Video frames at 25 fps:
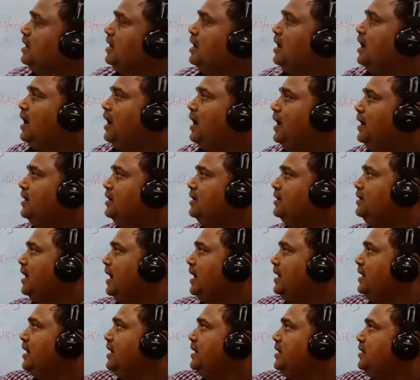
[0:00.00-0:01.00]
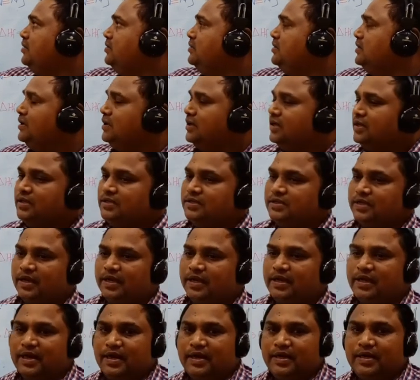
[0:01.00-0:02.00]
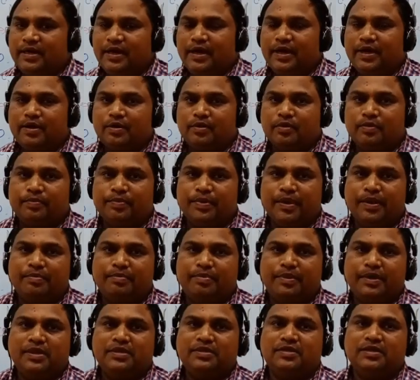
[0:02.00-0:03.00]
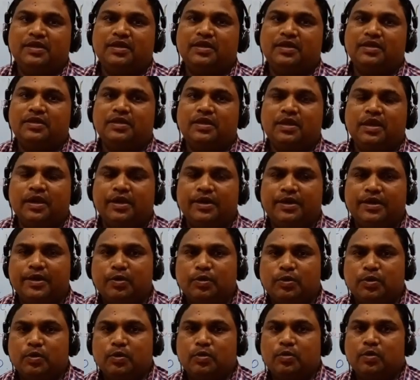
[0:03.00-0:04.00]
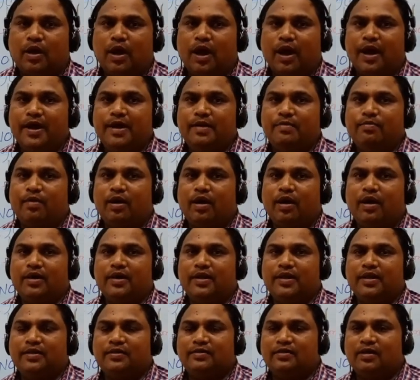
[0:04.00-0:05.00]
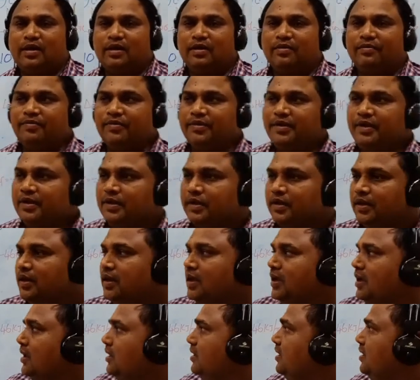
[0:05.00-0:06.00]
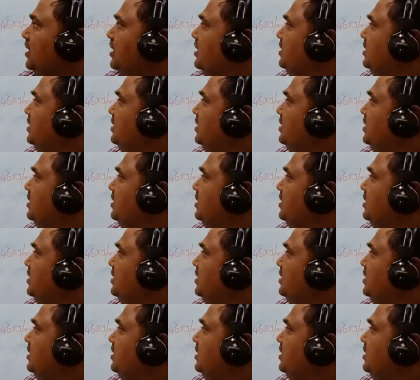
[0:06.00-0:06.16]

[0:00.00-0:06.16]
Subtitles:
and dinitrogen is inert at room temperature due to high bond enthalpy. That